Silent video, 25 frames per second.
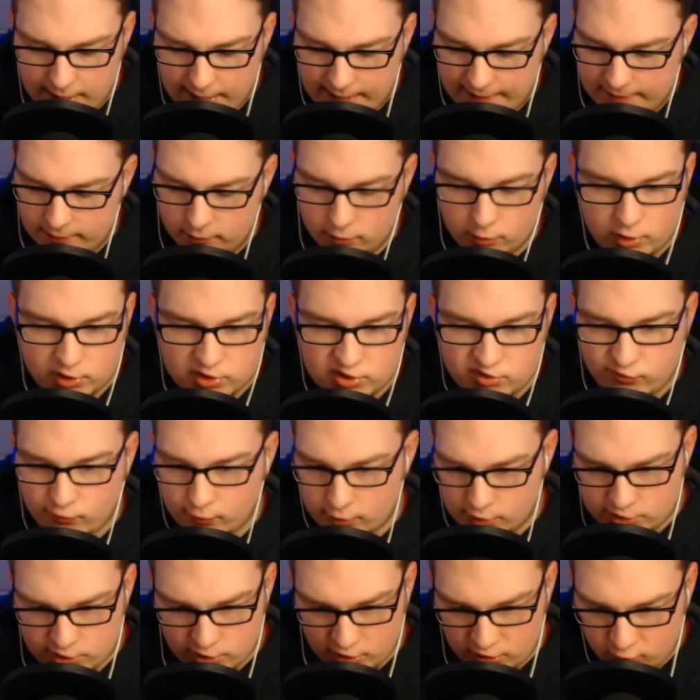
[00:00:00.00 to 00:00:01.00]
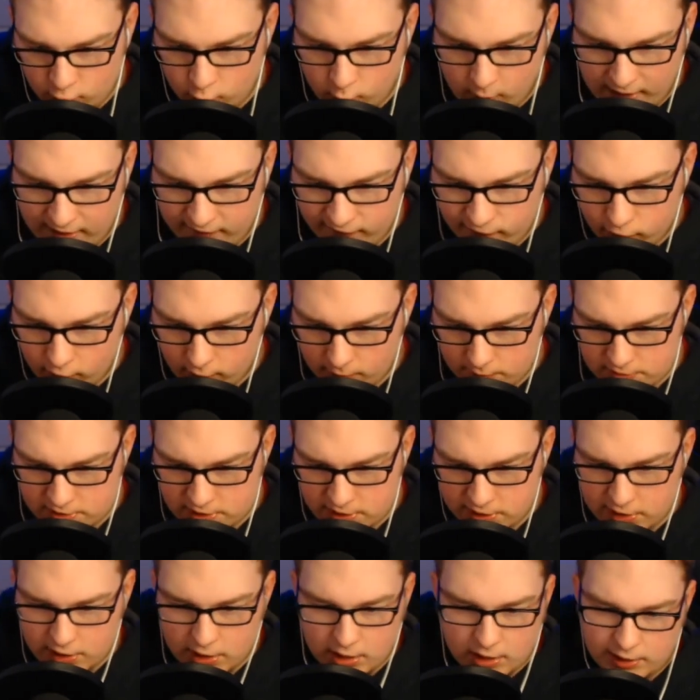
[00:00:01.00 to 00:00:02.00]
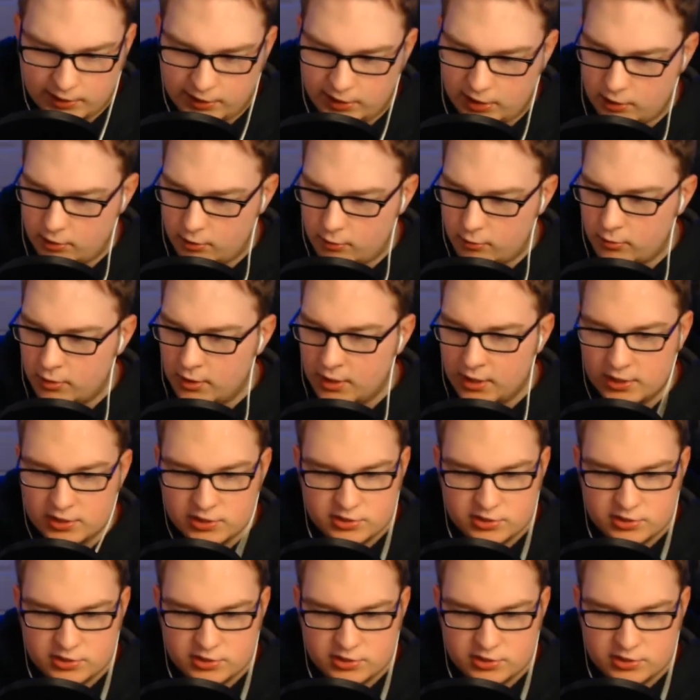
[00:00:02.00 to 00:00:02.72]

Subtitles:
and it looks for certain waveforms in the audio,